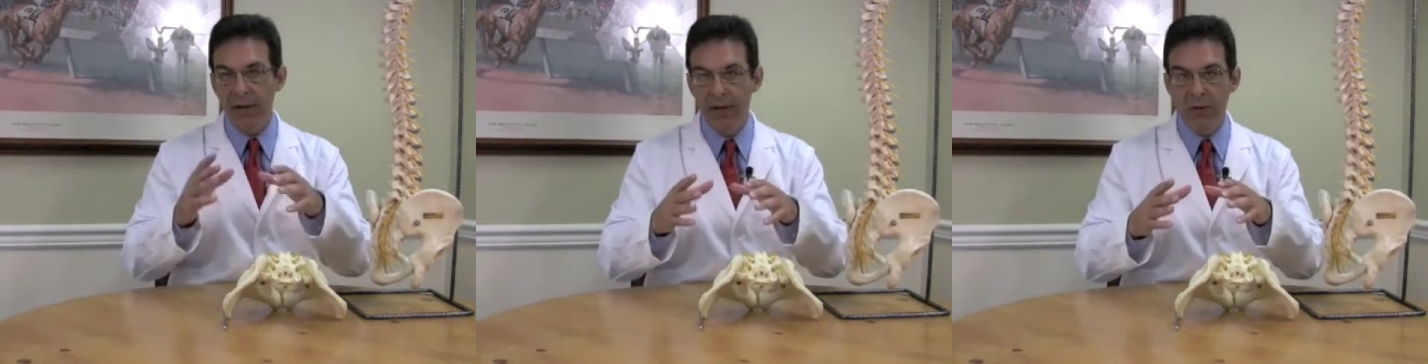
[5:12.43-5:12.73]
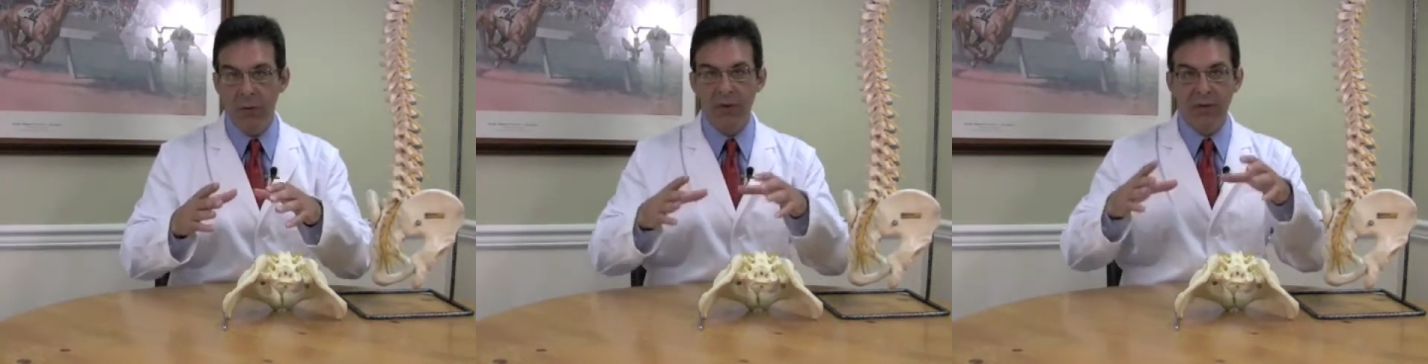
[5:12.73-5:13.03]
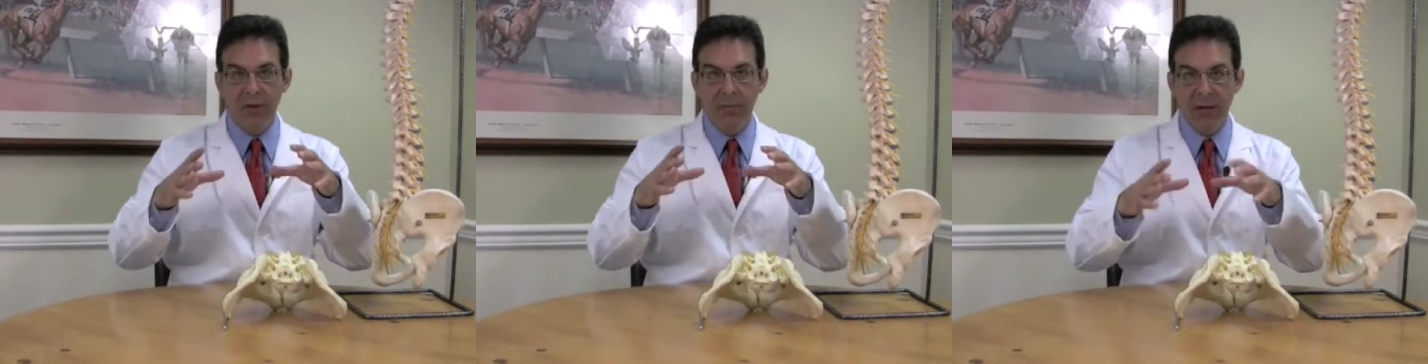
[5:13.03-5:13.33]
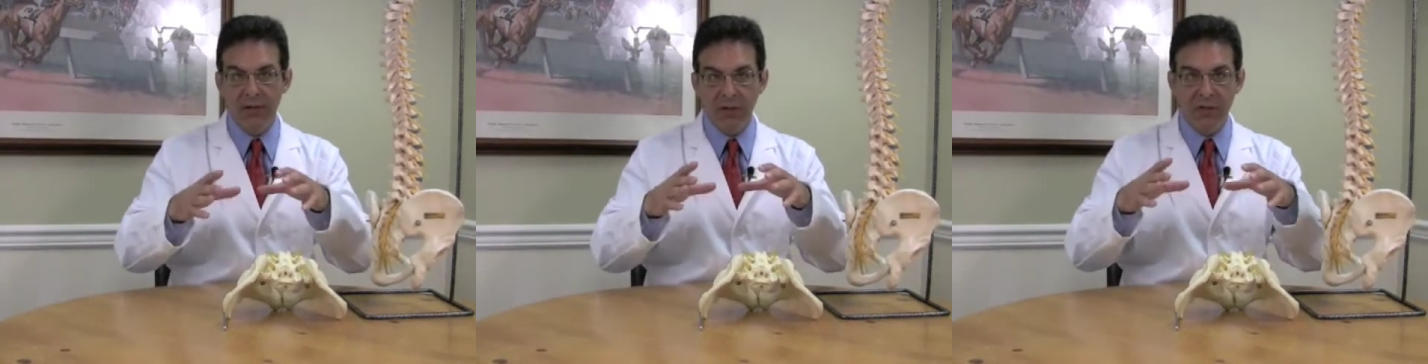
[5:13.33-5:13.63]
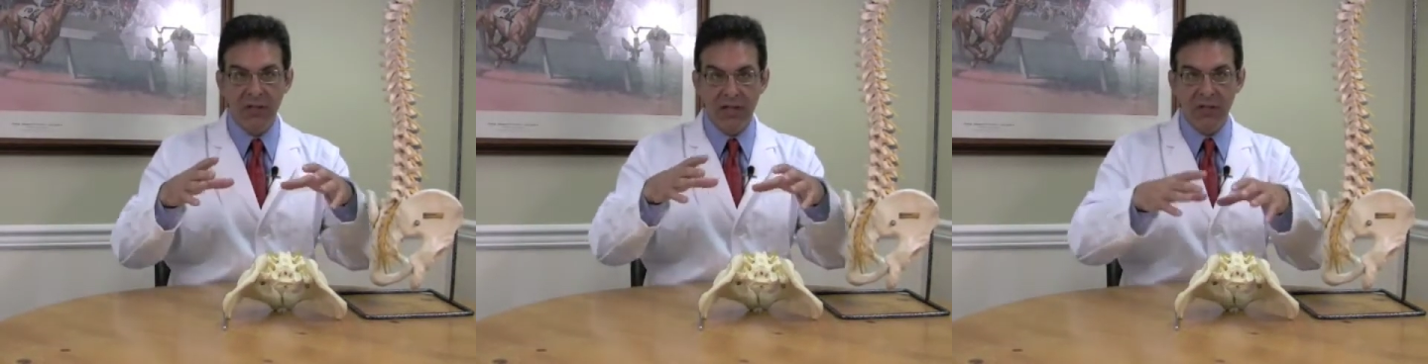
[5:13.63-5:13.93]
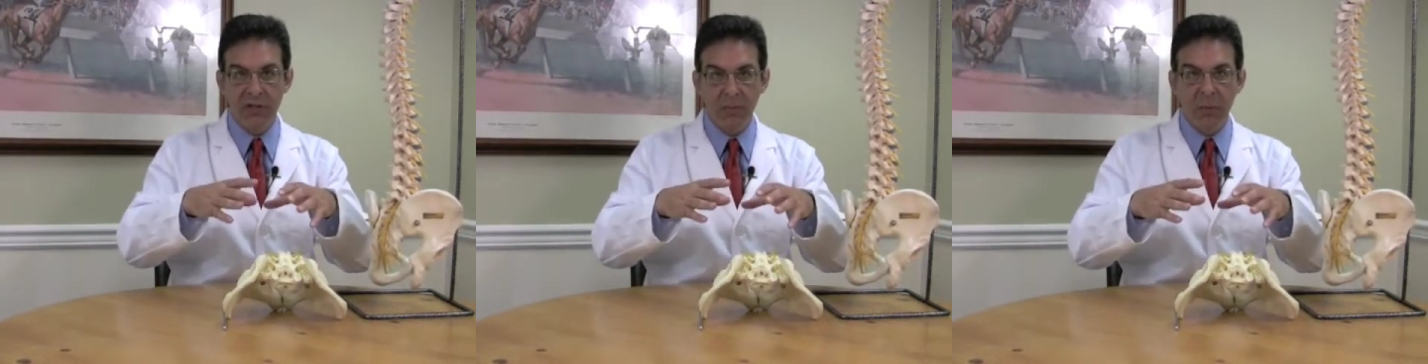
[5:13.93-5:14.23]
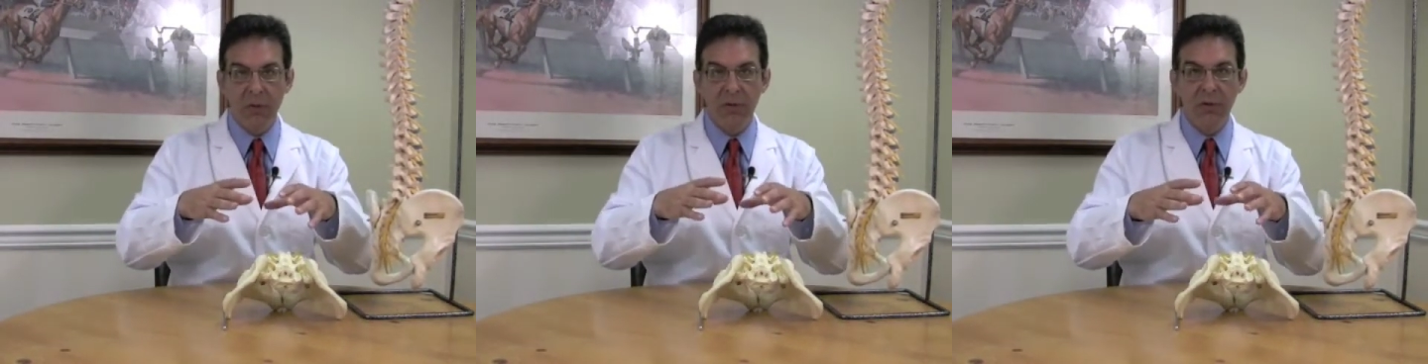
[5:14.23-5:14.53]
In other words, the muscles that
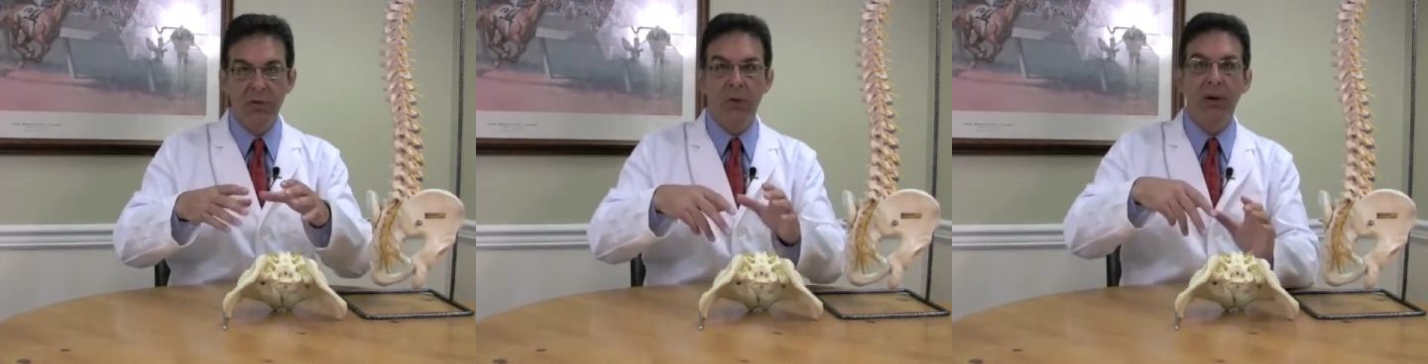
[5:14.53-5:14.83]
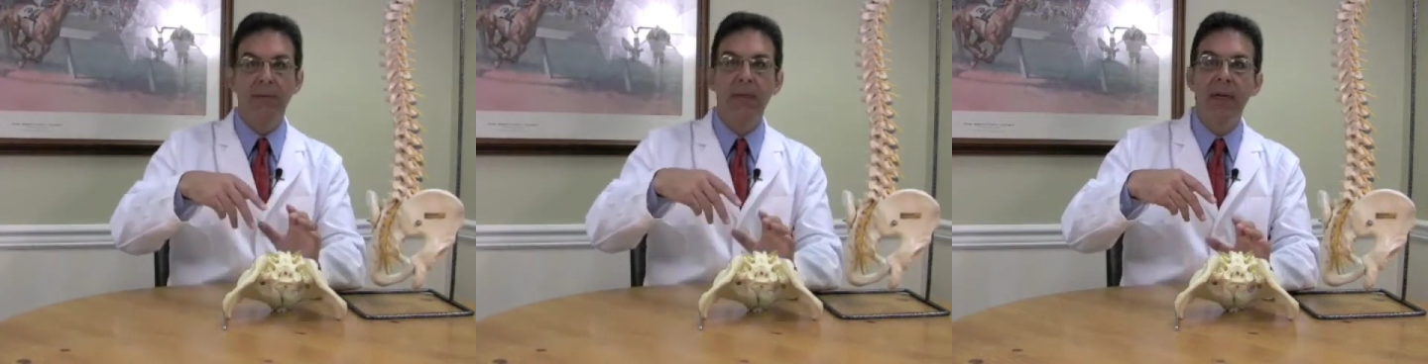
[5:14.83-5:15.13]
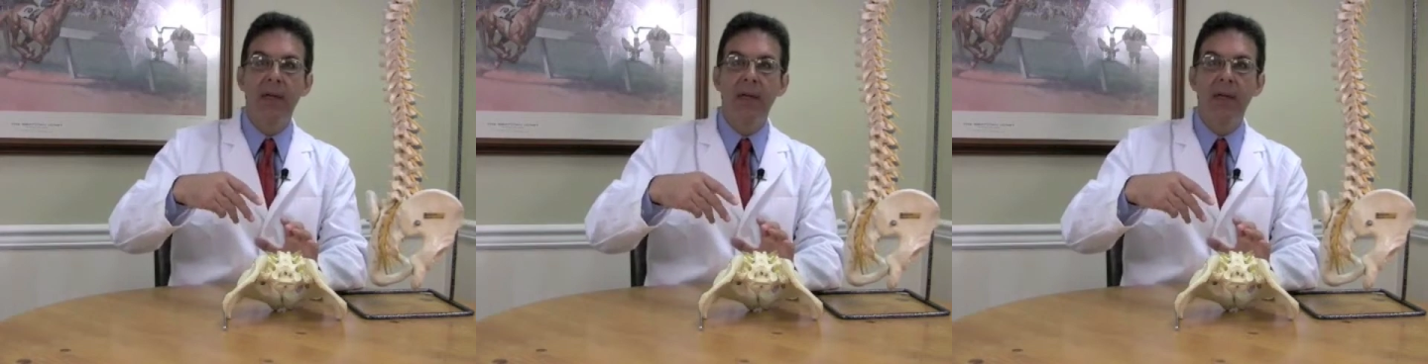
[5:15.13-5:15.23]
support the joint